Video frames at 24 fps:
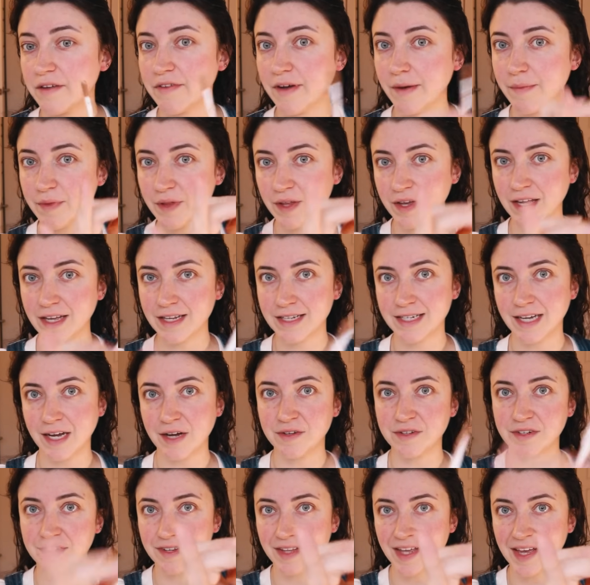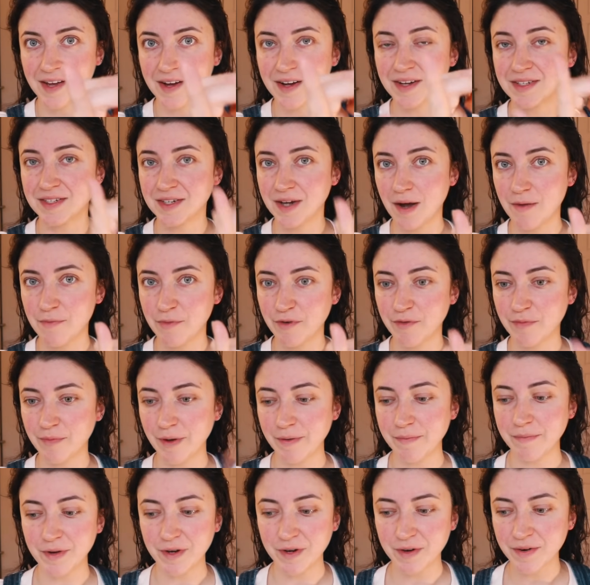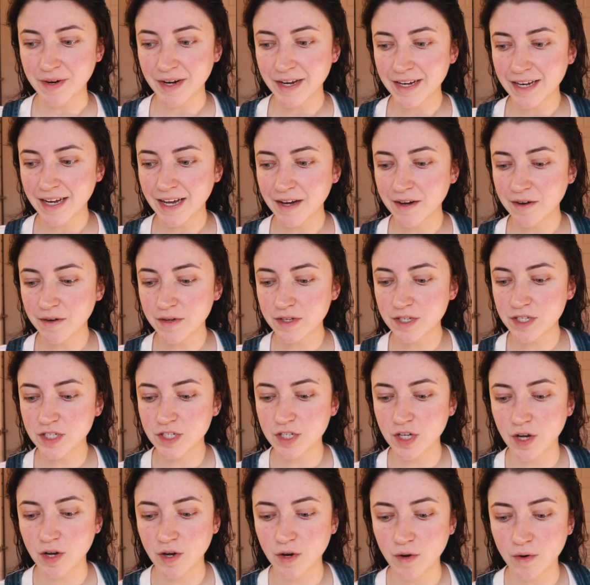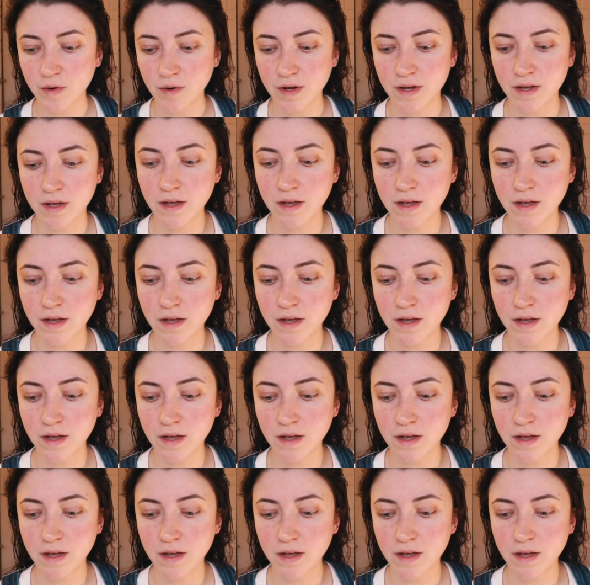I'm looking down, you're like on top of my mirror right now, so